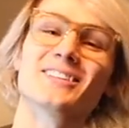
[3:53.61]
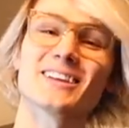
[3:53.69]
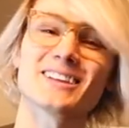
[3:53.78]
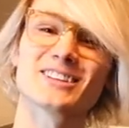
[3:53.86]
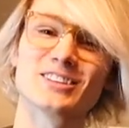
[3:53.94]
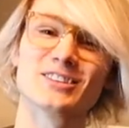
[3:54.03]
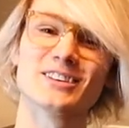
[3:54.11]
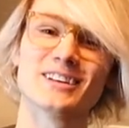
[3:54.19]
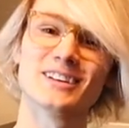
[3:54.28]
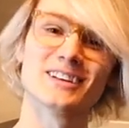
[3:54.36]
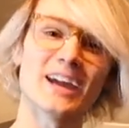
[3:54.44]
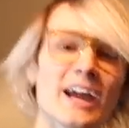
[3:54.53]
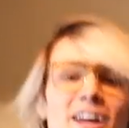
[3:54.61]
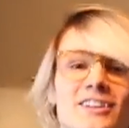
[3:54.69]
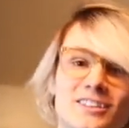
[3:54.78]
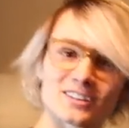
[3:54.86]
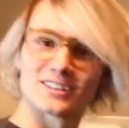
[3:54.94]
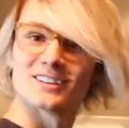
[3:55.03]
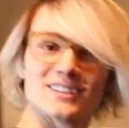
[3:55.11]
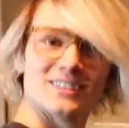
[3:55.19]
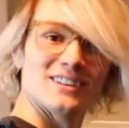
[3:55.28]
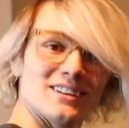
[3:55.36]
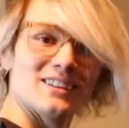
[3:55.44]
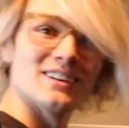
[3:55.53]
Oh, thank you. Your hair looks a
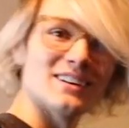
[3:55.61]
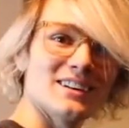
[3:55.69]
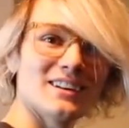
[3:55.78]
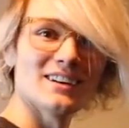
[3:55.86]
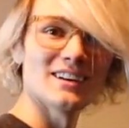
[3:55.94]
little emo, but